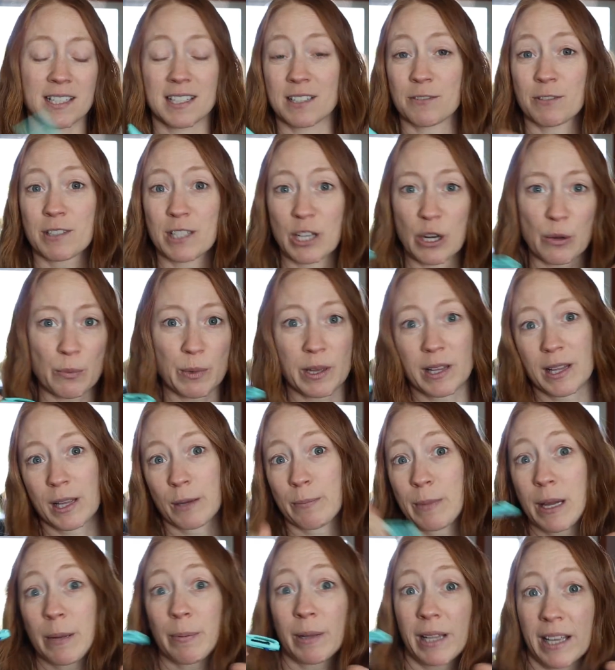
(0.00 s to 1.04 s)
and it was going to be like
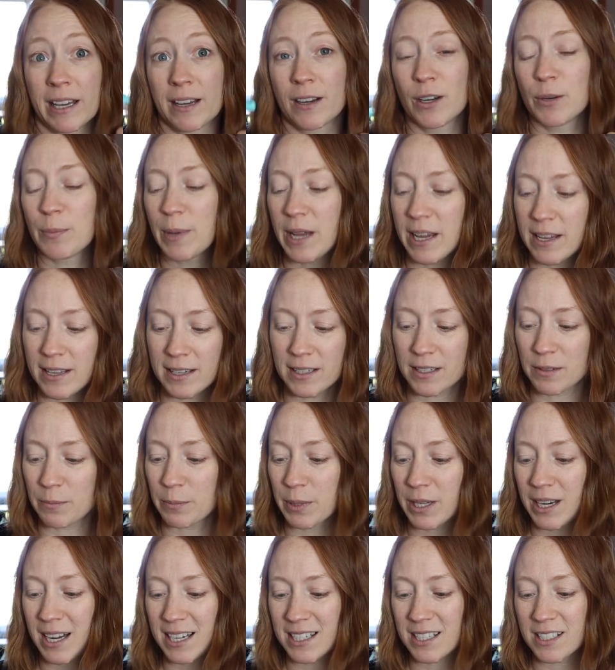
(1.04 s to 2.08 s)
my planner pen,
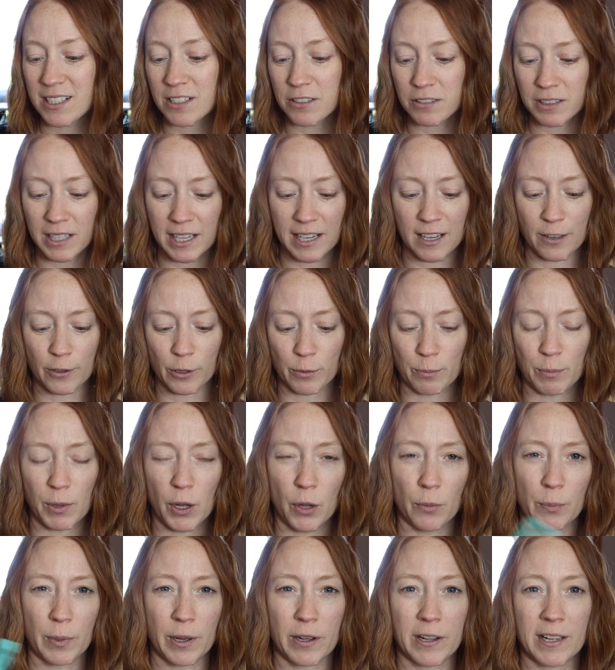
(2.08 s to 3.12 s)
but I just don't like how the
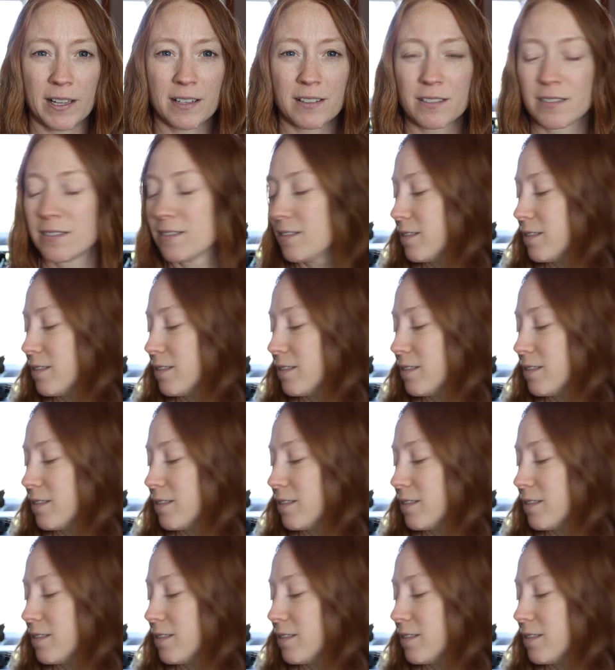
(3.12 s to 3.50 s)
ballpoint